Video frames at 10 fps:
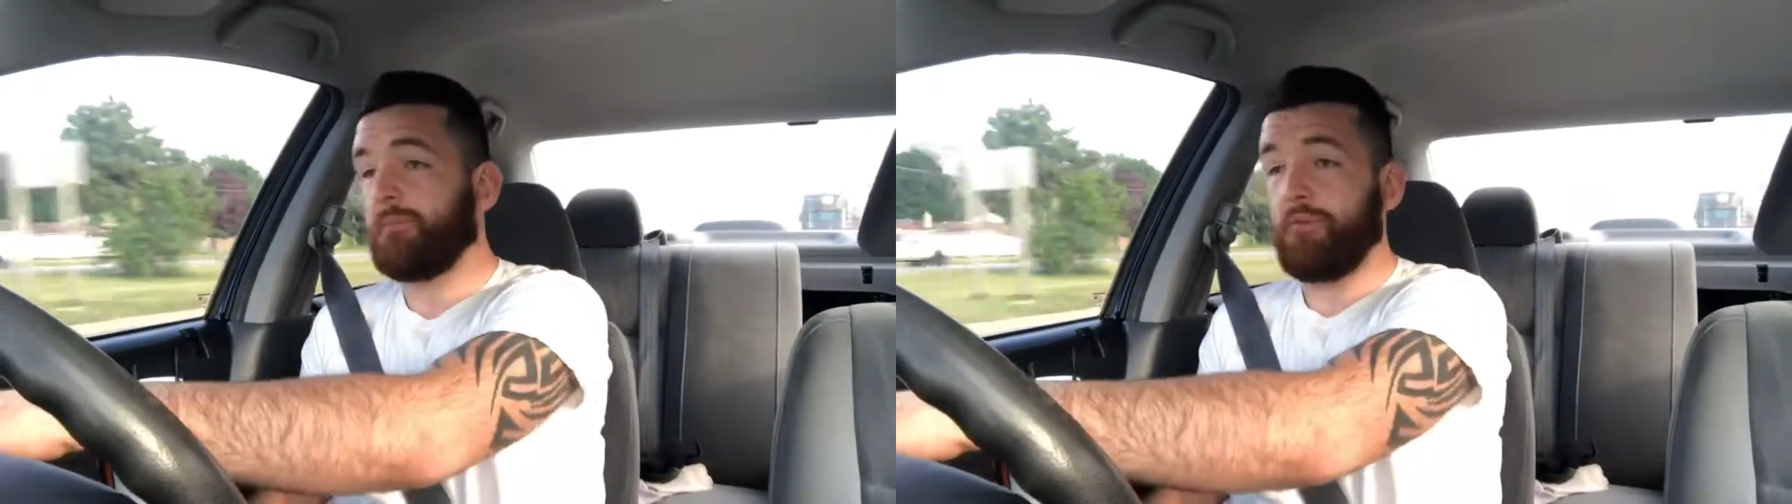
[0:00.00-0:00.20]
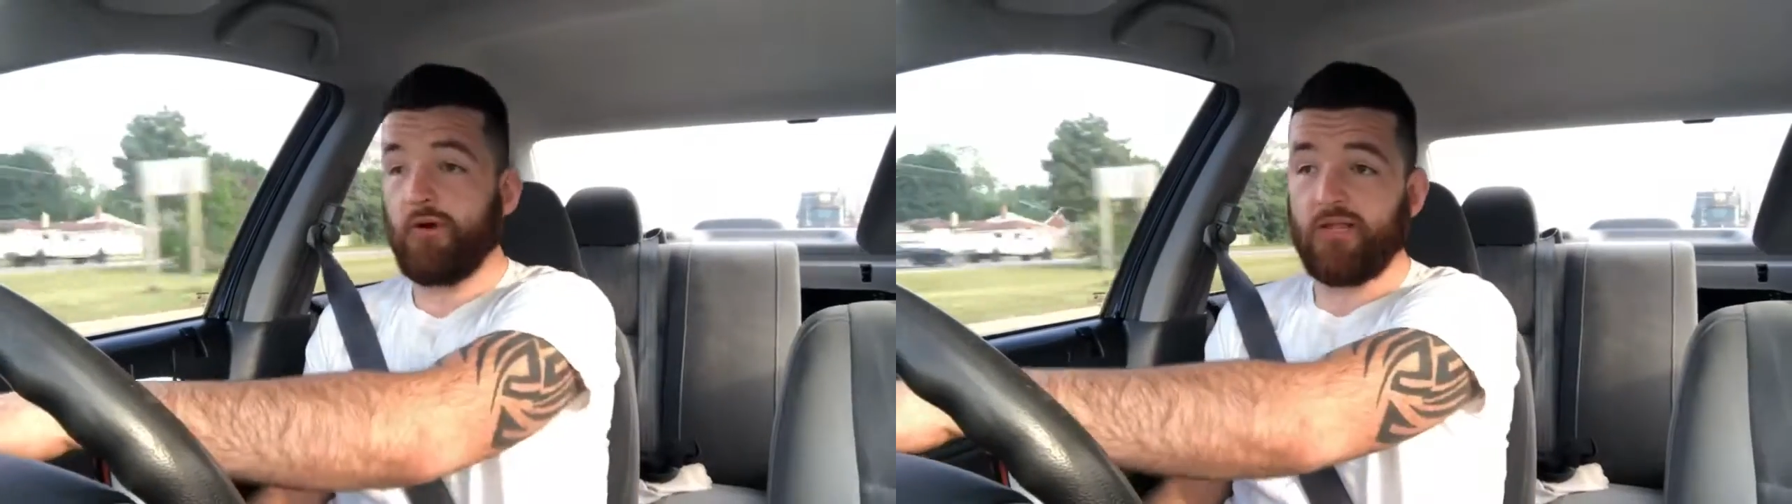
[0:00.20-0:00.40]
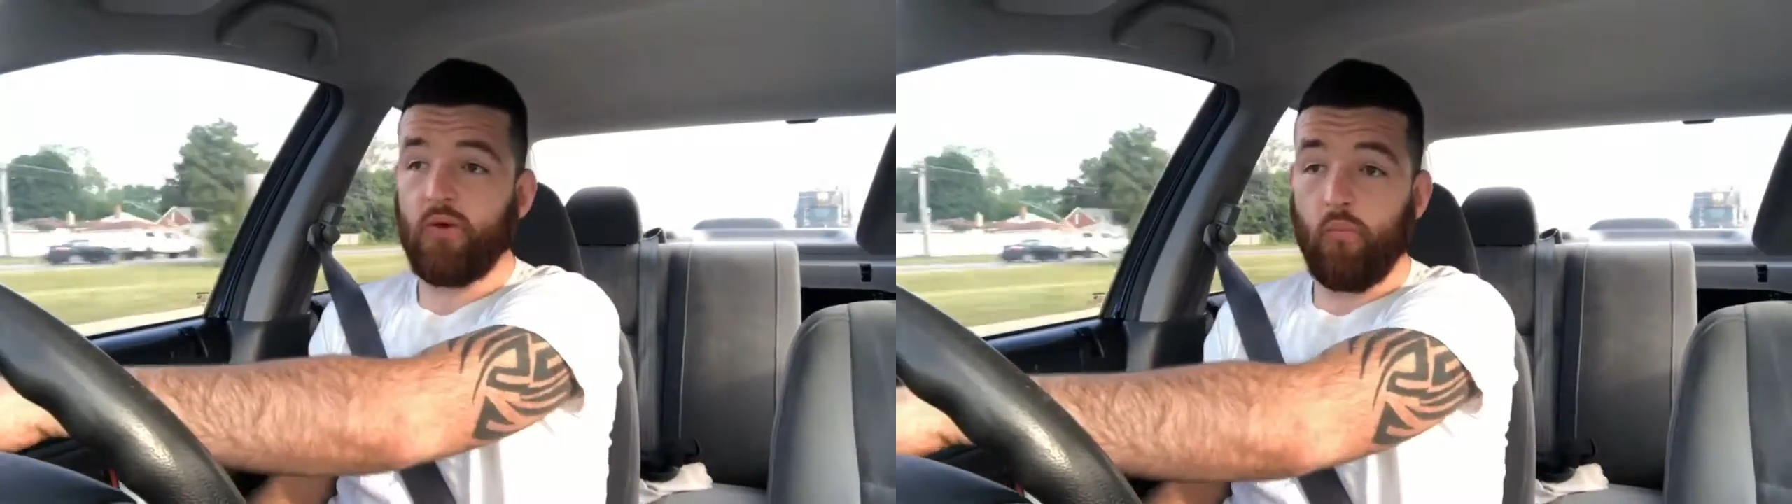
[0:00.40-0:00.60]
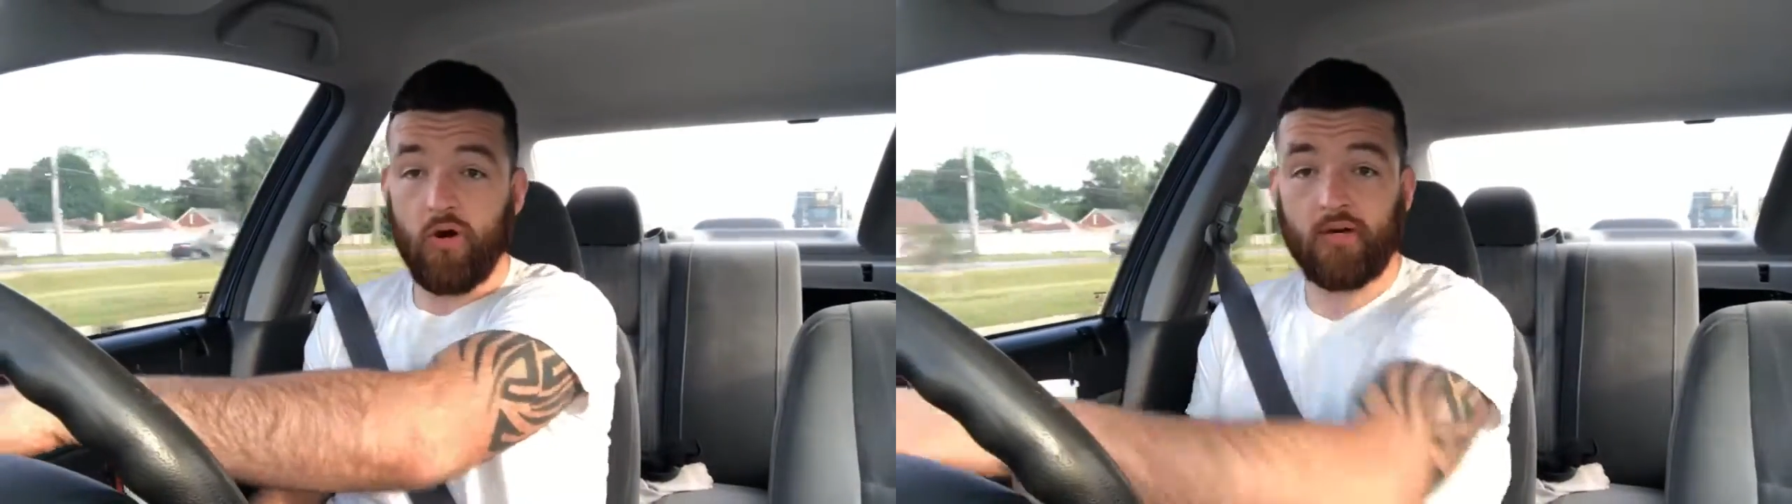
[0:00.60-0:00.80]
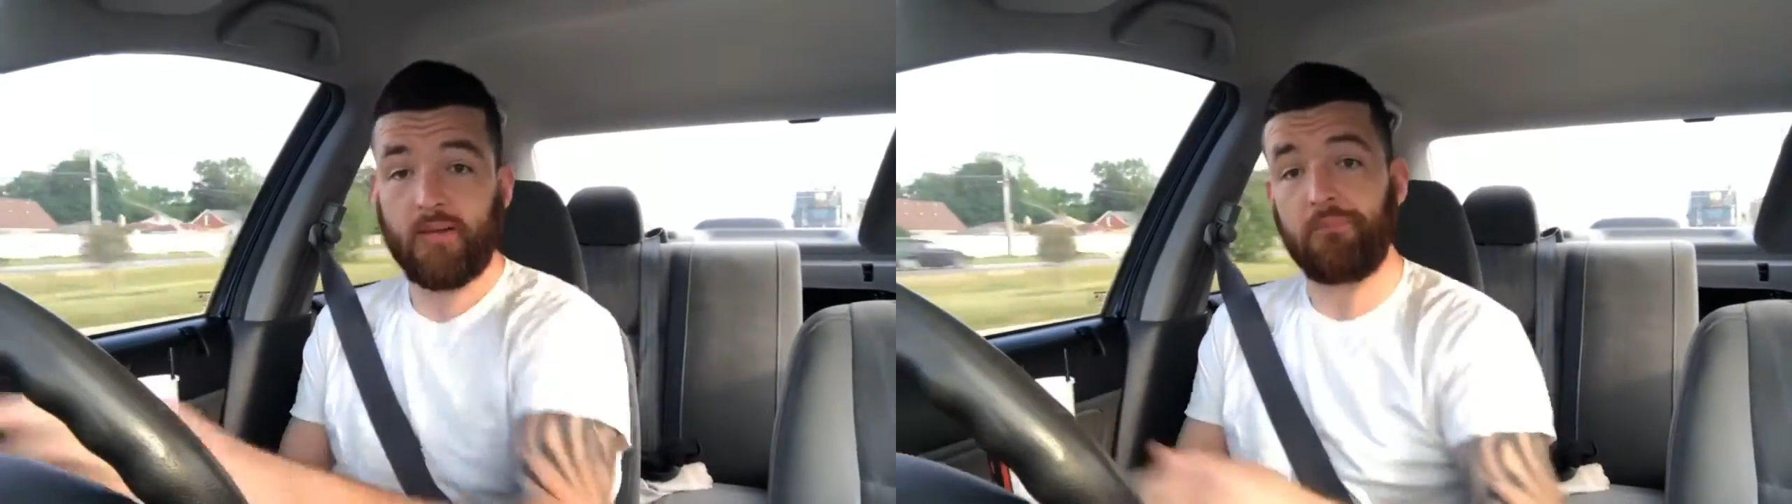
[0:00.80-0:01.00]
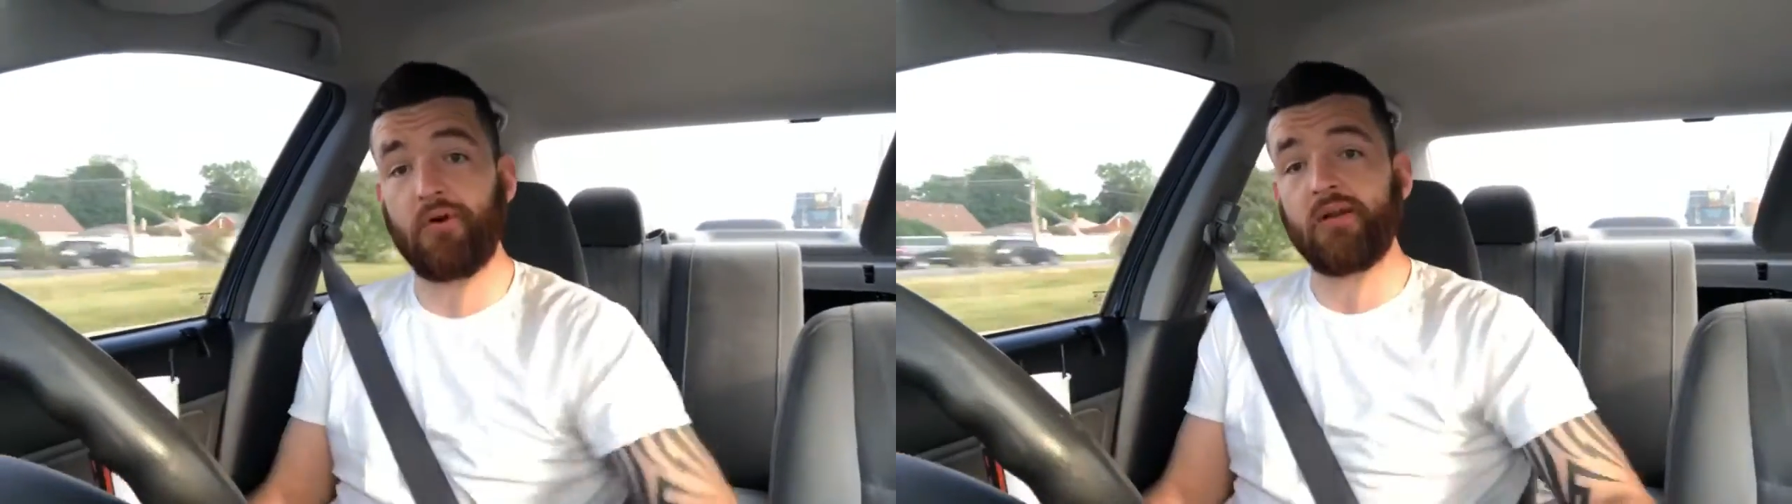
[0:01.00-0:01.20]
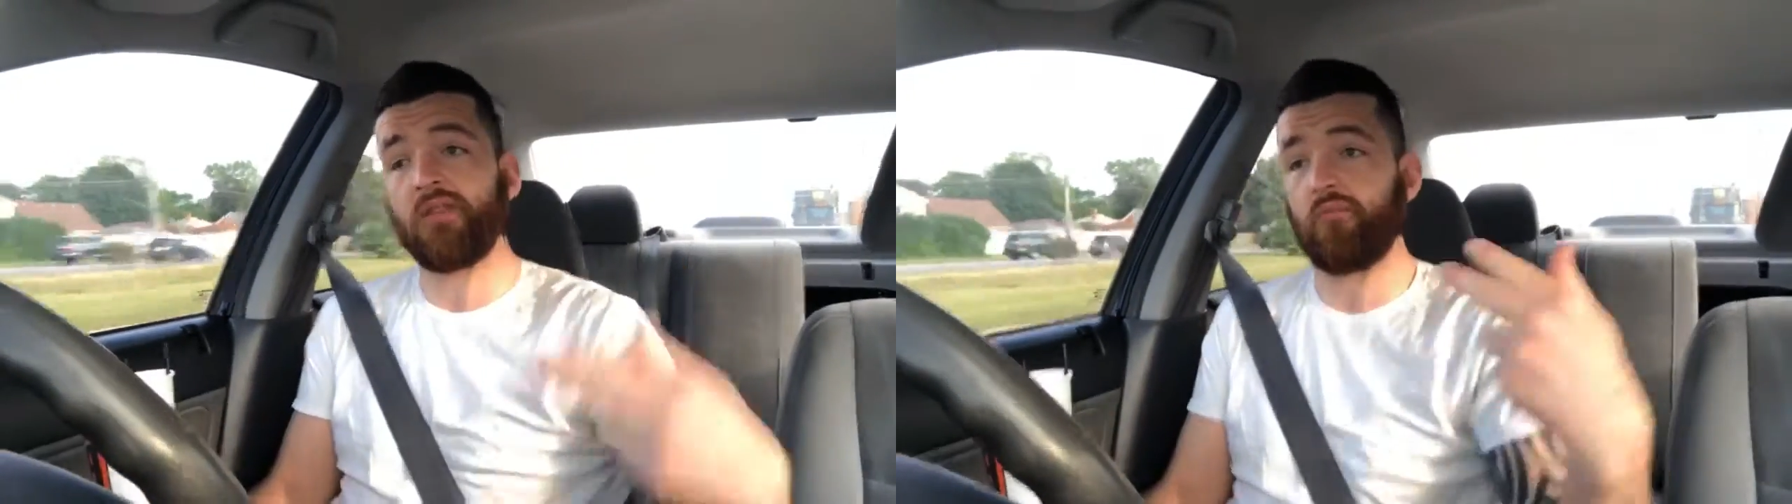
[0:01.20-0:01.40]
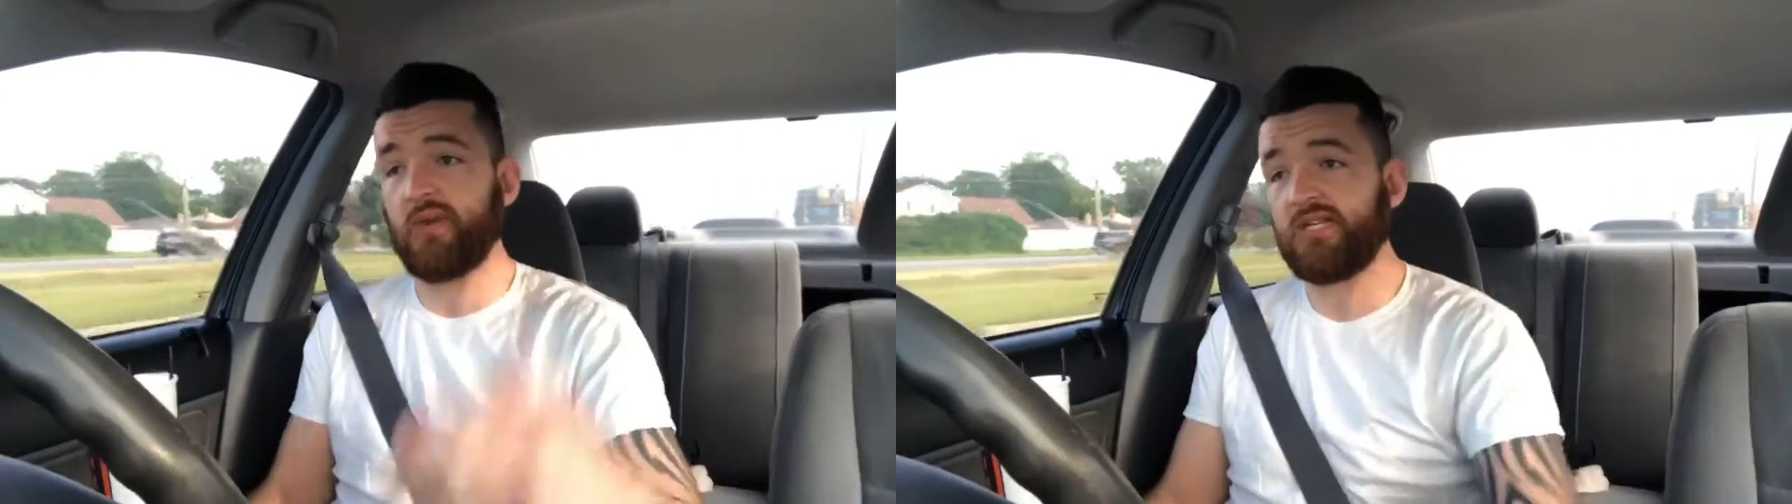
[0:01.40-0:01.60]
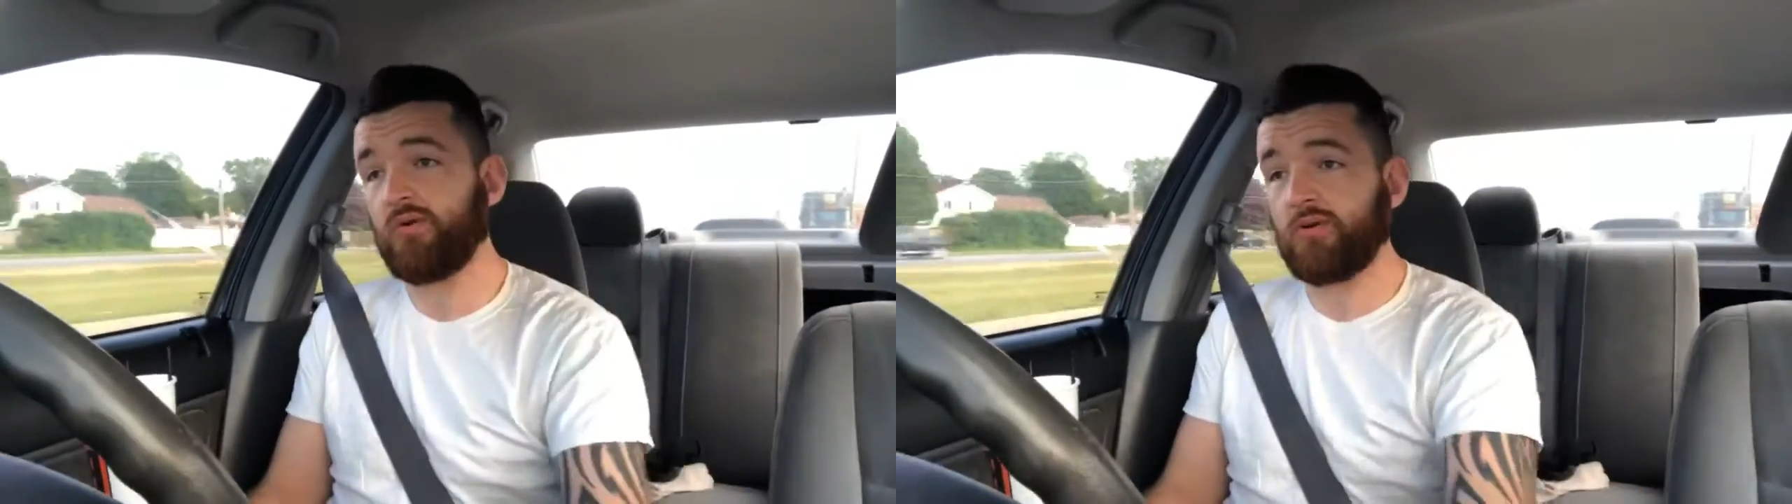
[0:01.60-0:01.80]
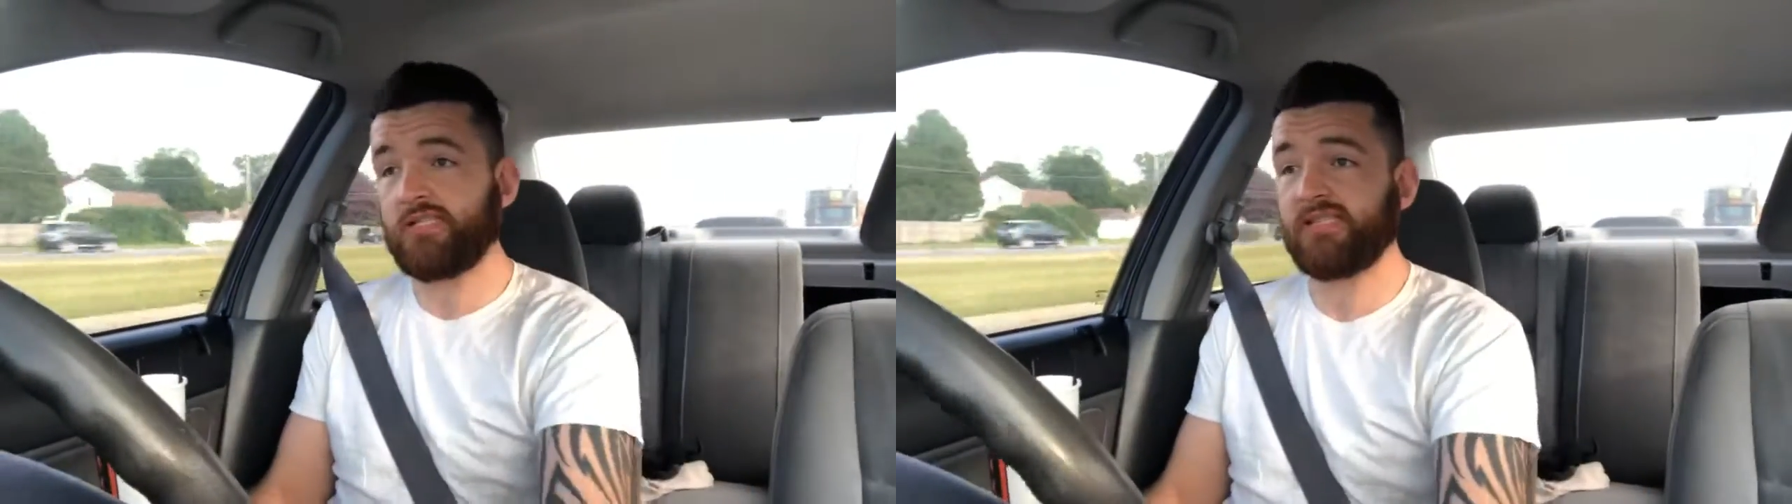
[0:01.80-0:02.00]
to put in the work and put in the
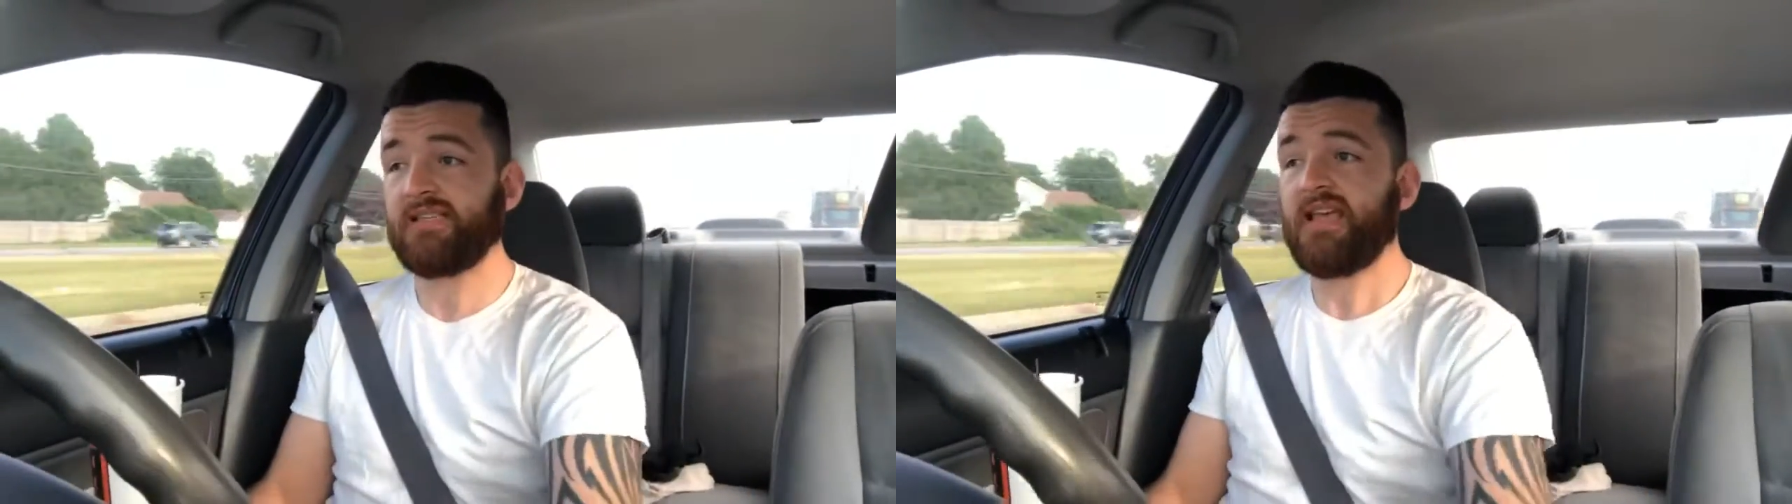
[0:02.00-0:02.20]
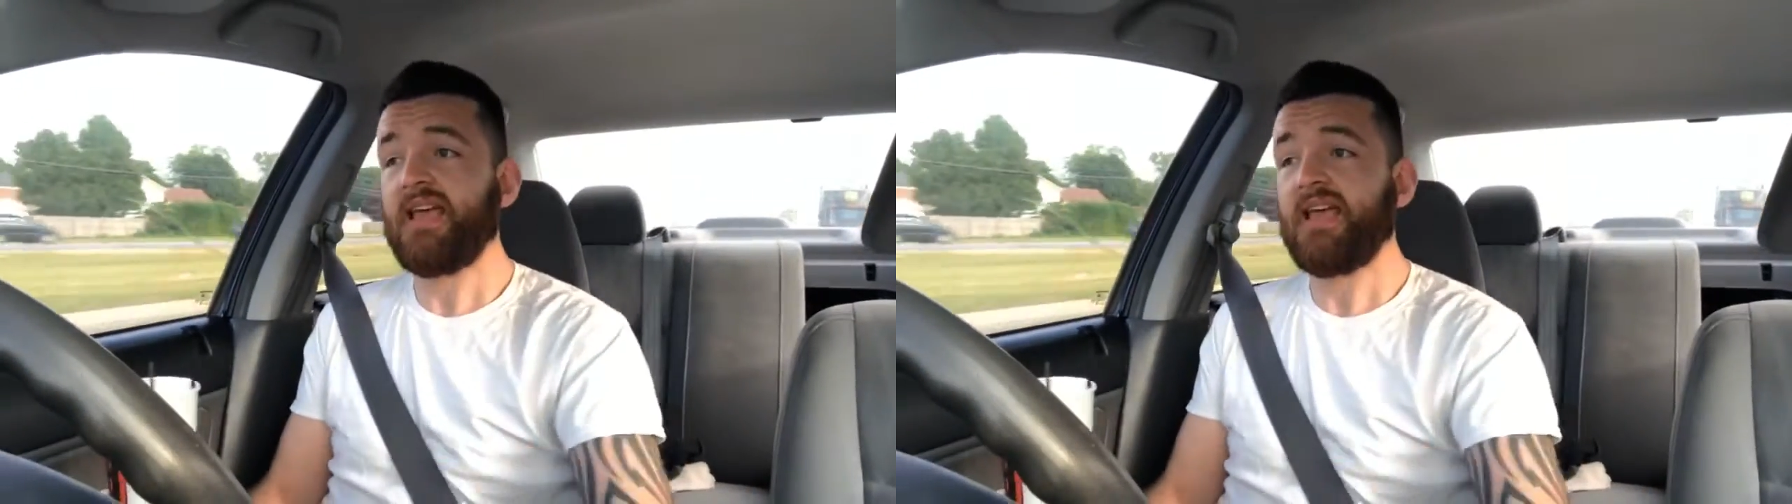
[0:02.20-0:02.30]
resources